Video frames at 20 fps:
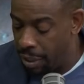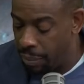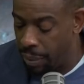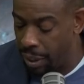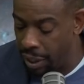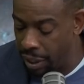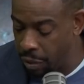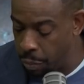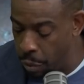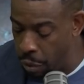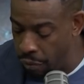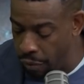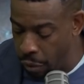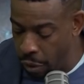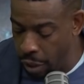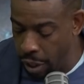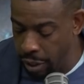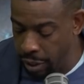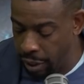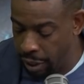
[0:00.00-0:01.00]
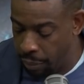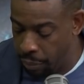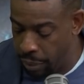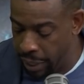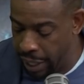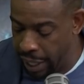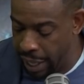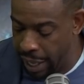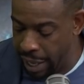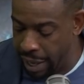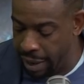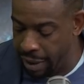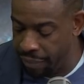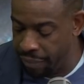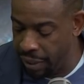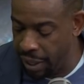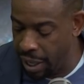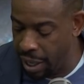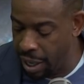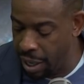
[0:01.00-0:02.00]
Well, let's move on. We
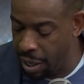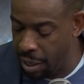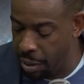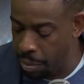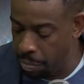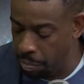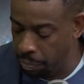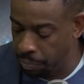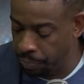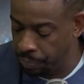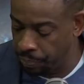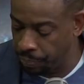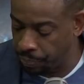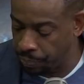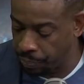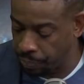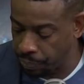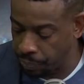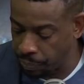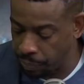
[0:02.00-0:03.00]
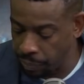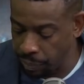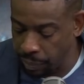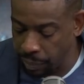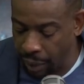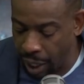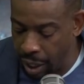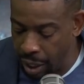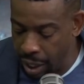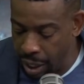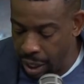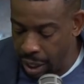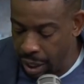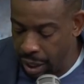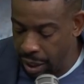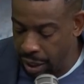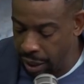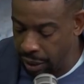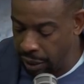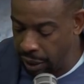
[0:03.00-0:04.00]
have, um,
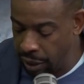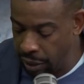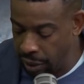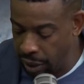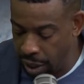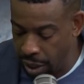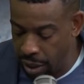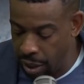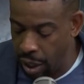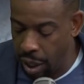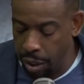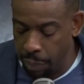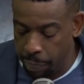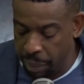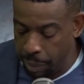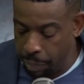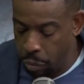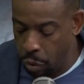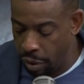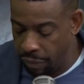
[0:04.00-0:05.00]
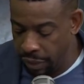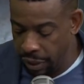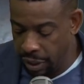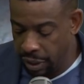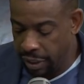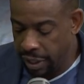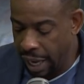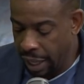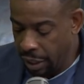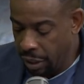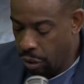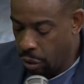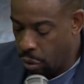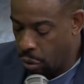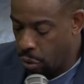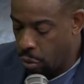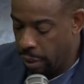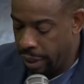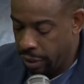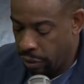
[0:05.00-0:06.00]
this is a, a bit more of a
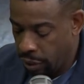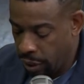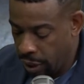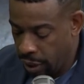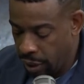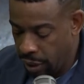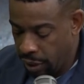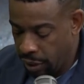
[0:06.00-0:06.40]
technical question.